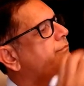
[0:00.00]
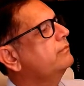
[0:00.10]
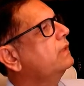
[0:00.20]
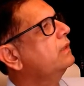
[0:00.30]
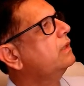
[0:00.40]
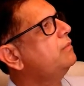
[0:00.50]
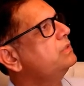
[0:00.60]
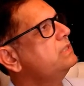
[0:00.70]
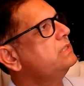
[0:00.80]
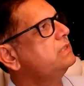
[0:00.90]

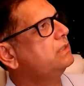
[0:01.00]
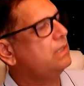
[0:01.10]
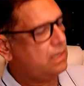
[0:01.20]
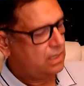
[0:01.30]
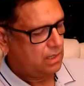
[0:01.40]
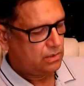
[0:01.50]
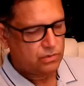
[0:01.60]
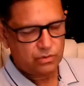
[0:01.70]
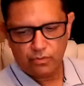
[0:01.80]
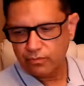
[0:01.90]
Composition.
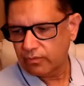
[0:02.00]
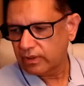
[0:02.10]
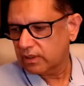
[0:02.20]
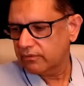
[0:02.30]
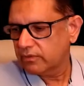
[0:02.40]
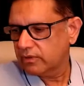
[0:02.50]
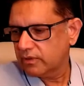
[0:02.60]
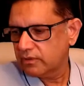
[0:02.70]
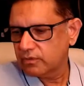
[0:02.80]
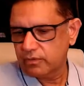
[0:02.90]
So what are we going
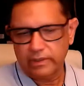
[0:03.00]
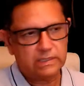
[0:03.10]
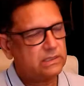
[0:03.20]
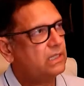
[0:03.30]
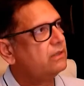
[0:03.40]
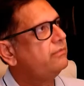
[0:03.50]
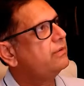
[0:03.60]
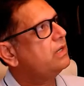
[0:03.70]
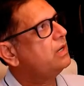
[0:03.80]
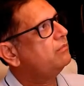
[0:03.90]
to do is that
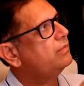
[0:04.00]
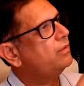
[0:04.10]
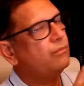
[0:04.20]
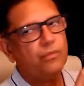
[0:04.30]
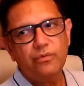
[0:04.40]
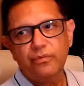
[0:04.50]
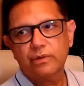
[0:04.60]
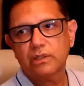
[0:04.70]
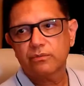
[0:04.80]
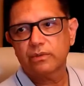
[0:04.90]
from
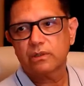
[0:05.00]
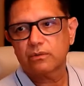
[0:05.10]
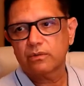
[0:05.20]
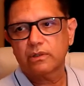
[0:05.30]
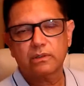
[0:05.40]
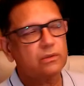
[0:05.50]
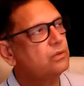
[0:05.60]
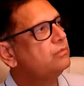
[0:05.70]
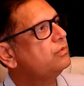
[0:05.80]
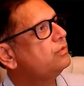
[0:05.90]
mufrad we are going to
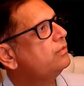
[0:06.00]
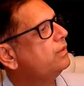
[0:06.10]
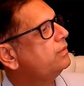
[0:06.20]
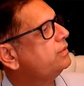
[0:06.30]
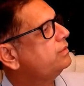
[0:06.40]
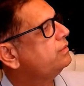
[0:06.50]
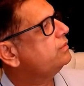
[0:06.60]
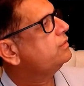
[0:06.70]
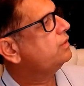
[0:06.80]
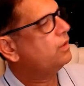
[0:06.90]
move on
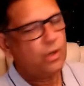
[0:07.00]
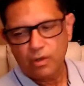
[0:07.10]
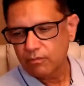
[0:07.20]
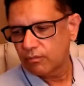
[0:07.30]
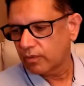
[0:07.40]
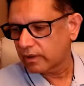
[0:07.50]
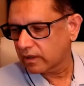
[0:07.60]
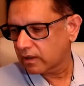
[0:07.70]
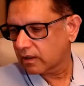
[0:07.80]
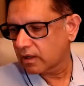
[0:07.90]
to
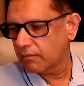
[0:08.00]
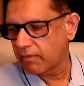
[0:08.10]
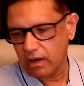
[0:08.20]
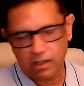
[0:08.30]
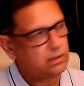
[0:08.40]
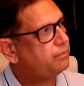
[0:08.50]
murakkabat.